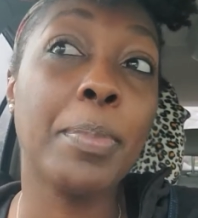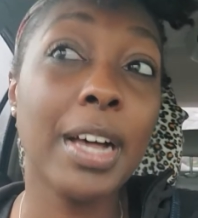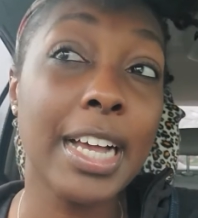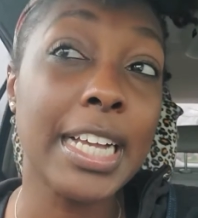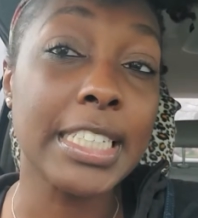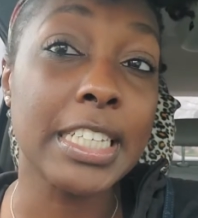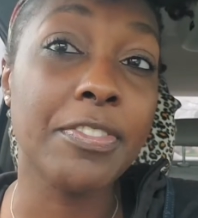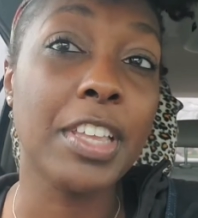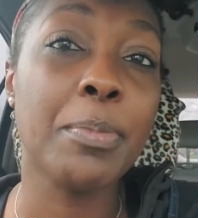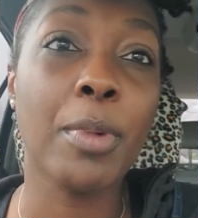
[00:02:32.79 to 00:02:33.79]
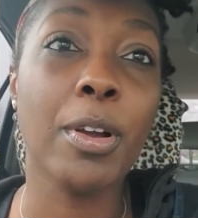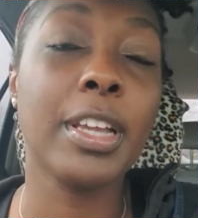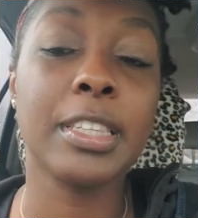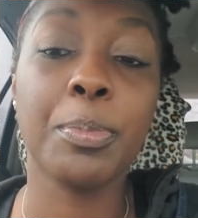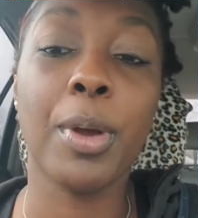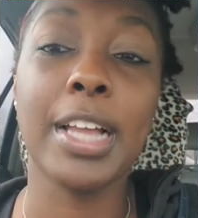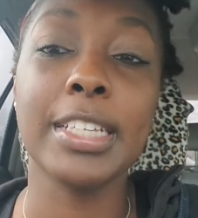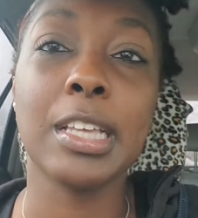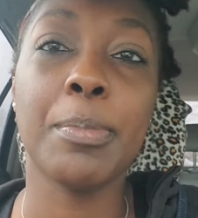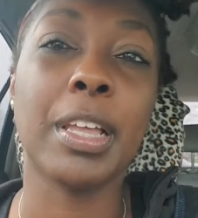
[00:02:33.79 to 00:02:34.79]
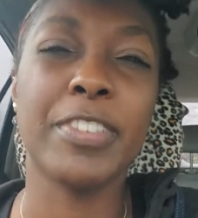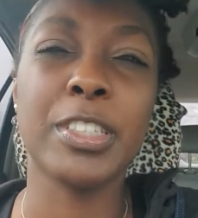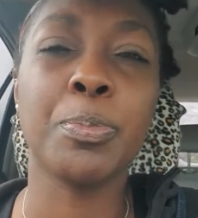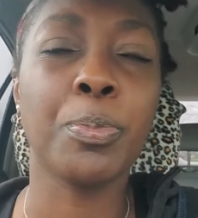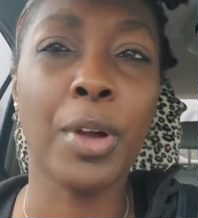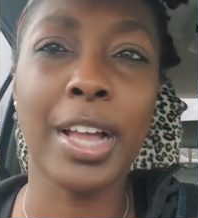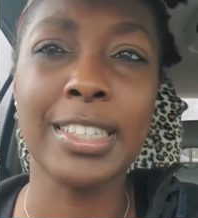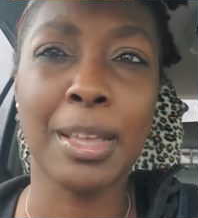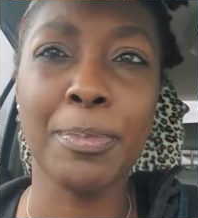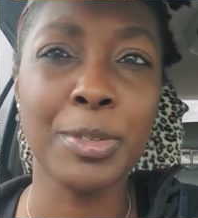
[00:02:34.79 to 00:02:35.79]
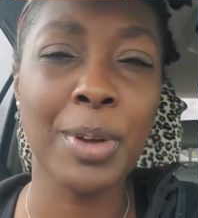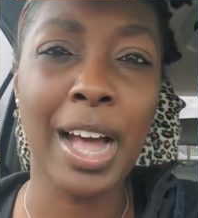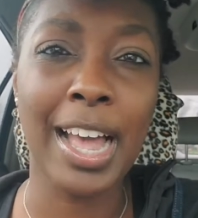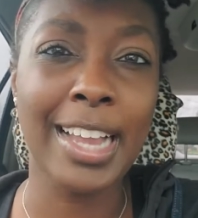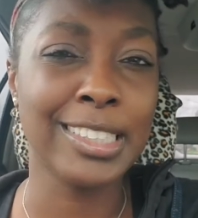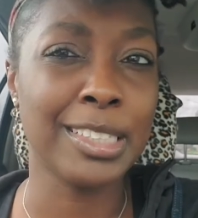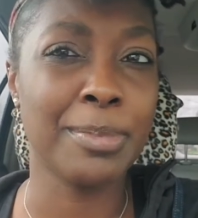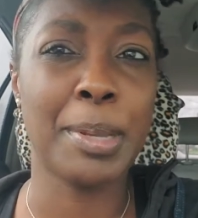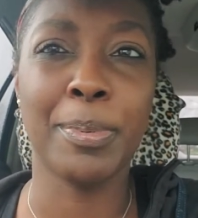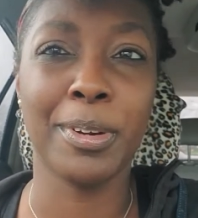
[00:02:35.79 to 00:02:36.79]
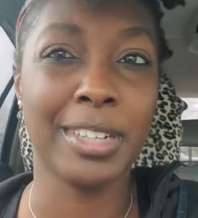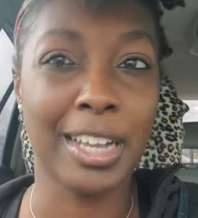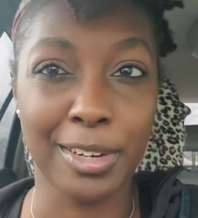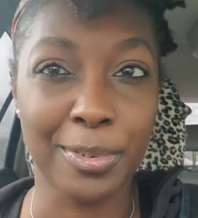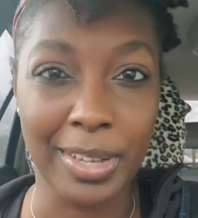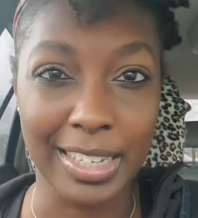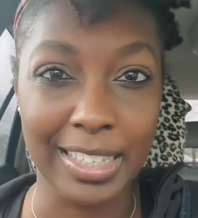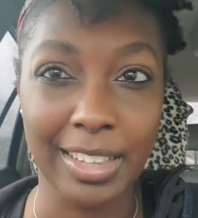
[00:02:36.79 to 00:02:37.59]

but if they market the price up, like if it's priced up too high, people are not gonna want it.